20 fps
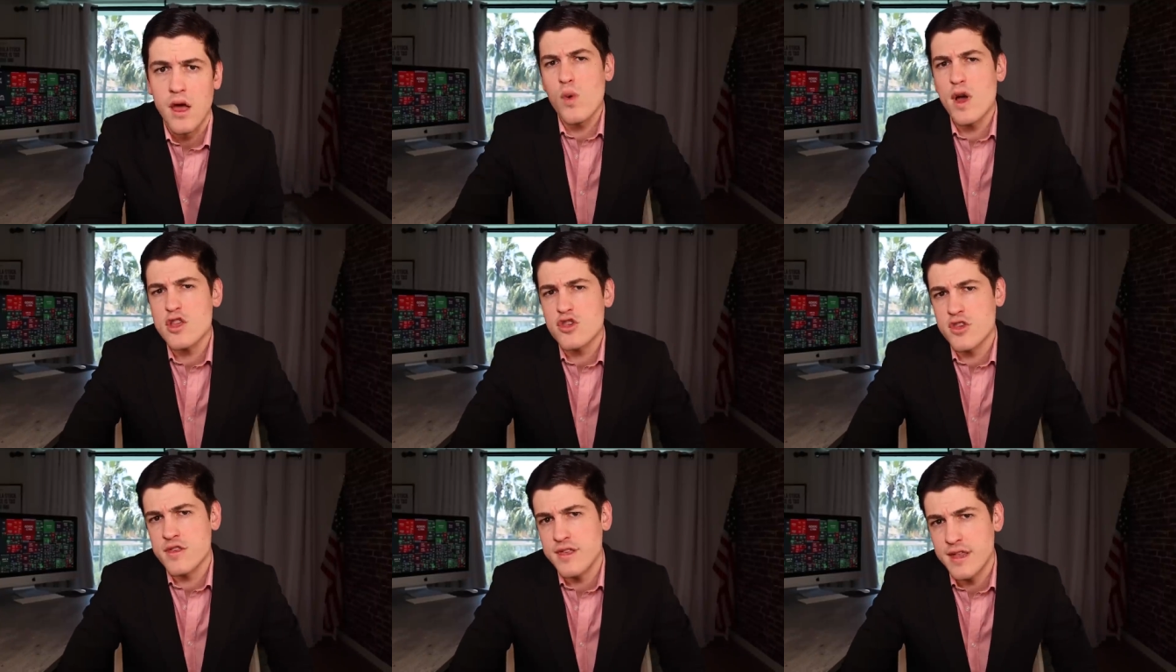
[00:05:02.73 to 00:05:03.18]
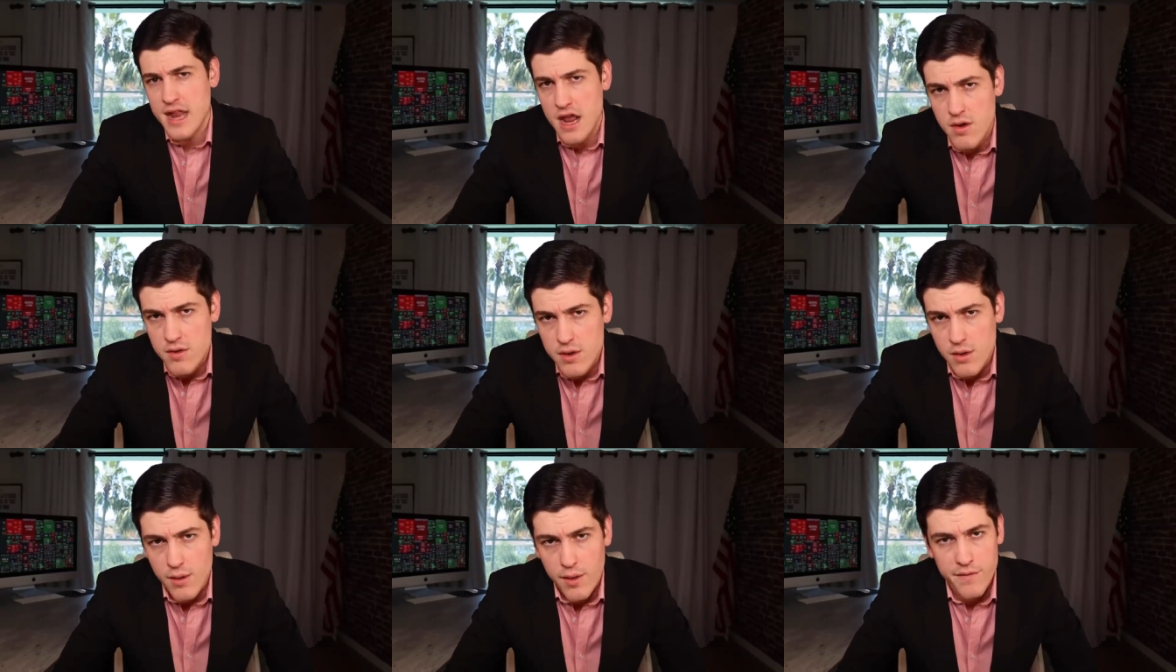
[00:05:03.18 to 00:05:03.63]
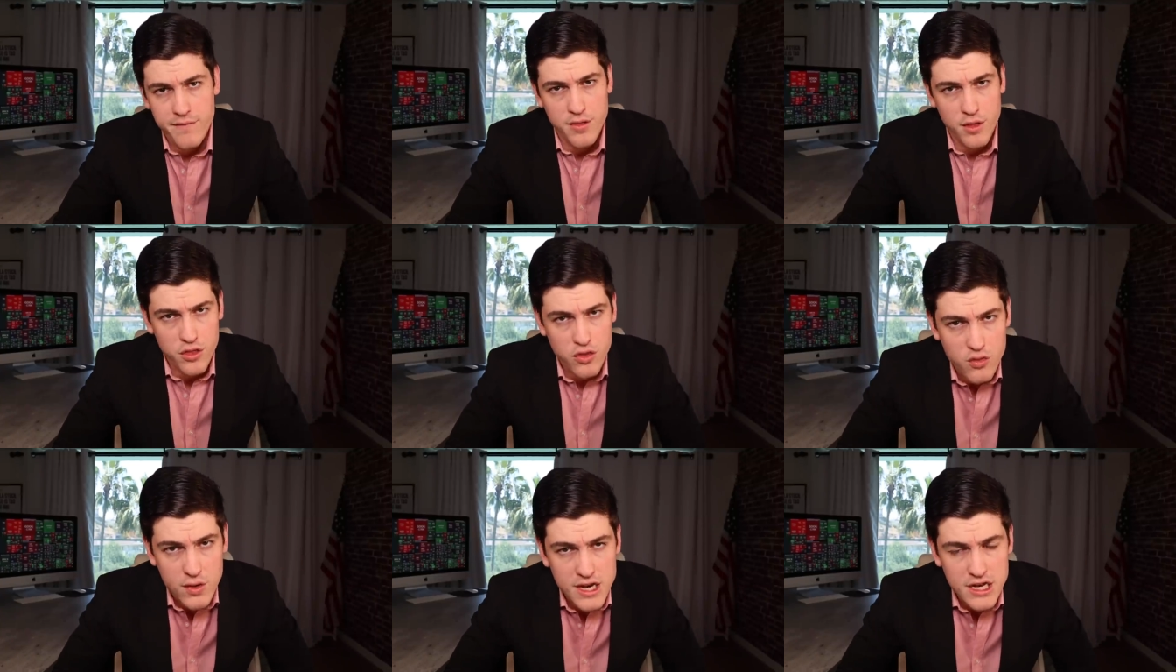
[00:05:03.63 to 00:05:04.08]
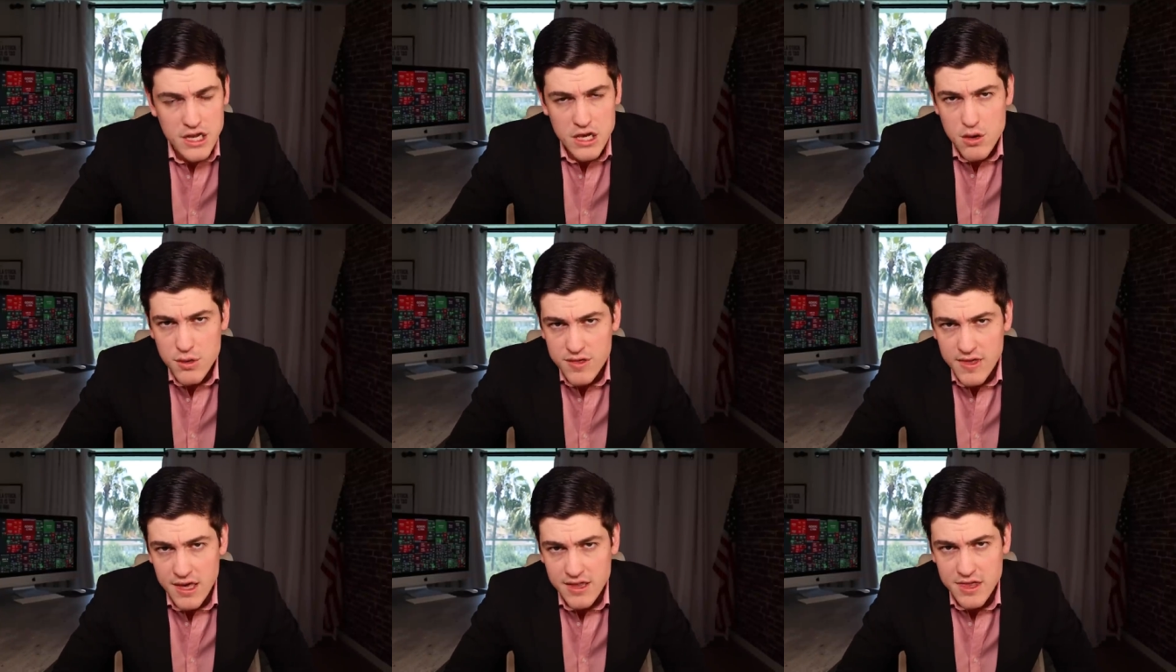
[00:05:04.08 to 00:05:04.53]
Which scenario of the three do
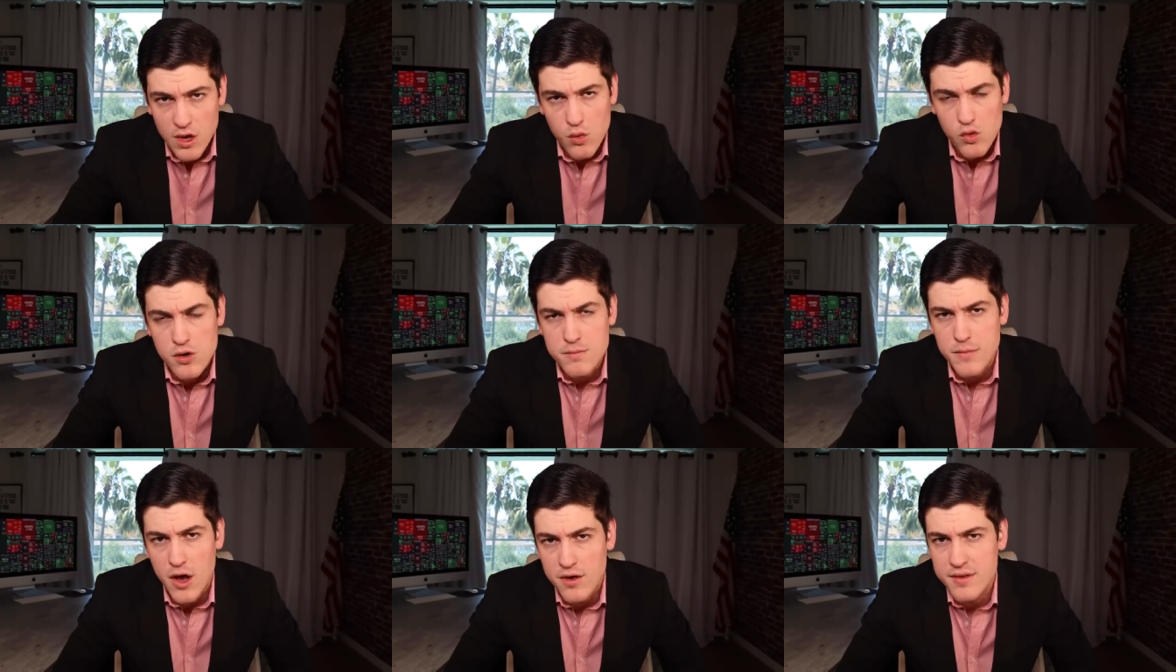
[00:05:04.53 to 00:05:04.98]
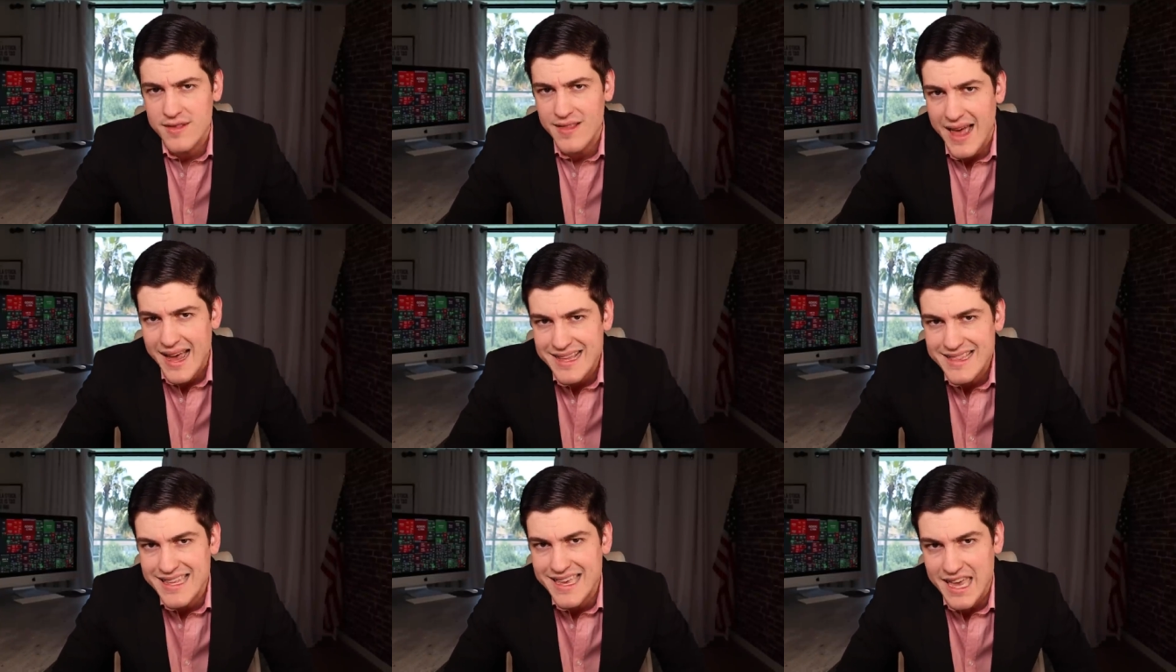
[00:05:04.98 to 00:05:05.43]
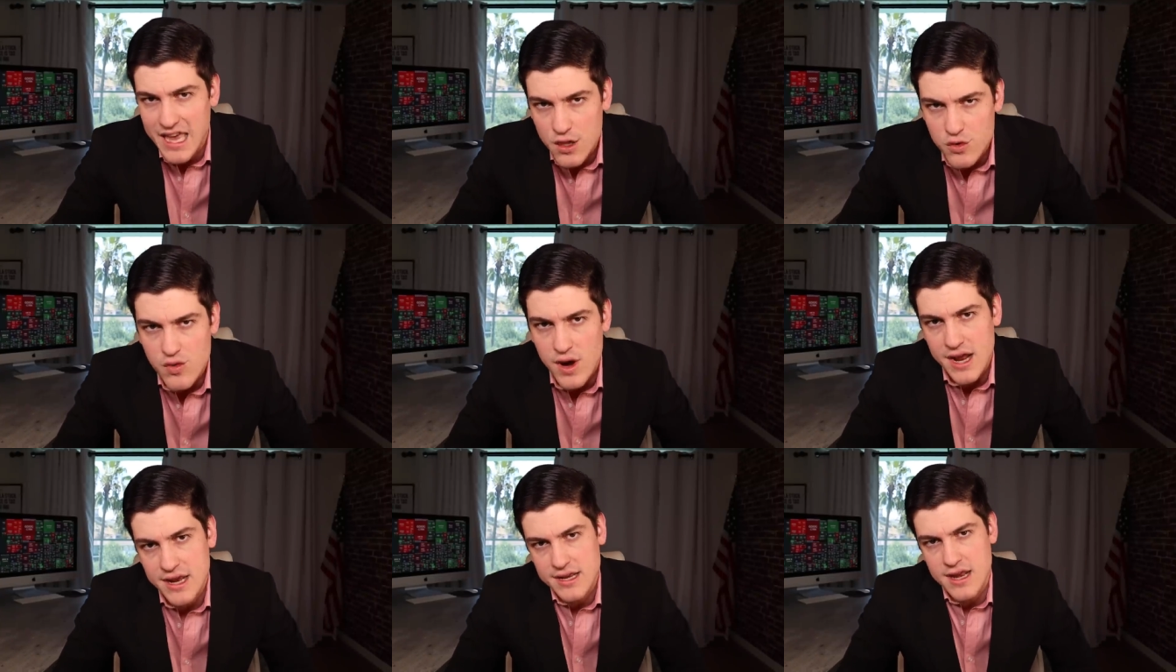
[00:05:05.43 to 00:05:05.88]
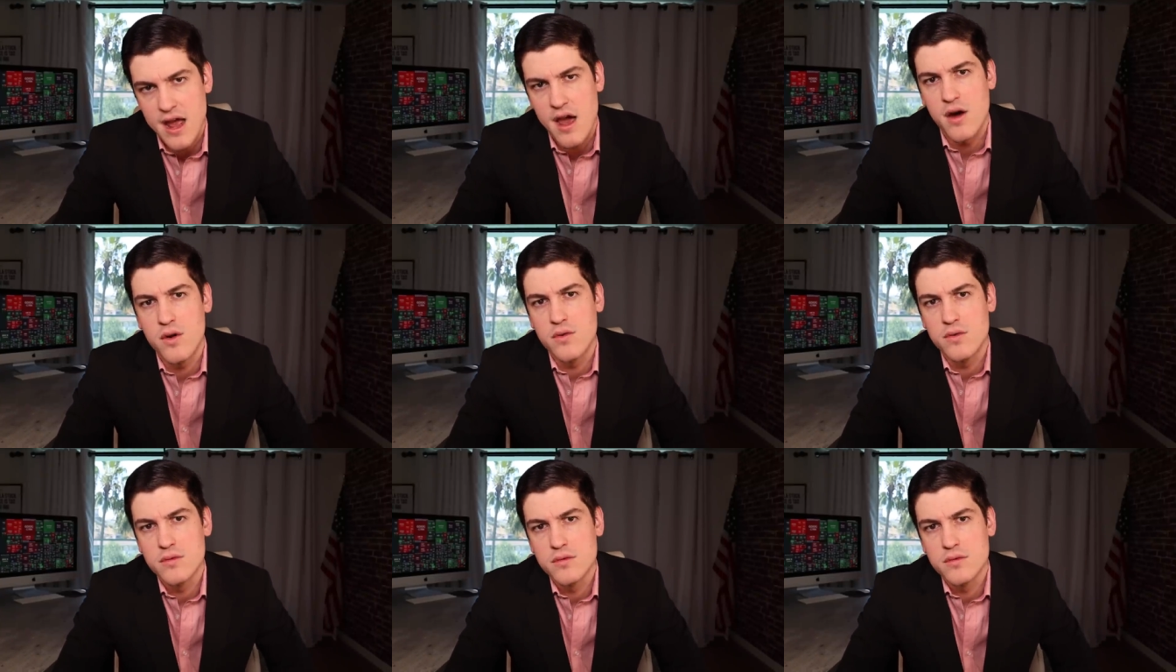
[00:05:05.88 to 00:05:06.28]
you think that we're most likely in right now?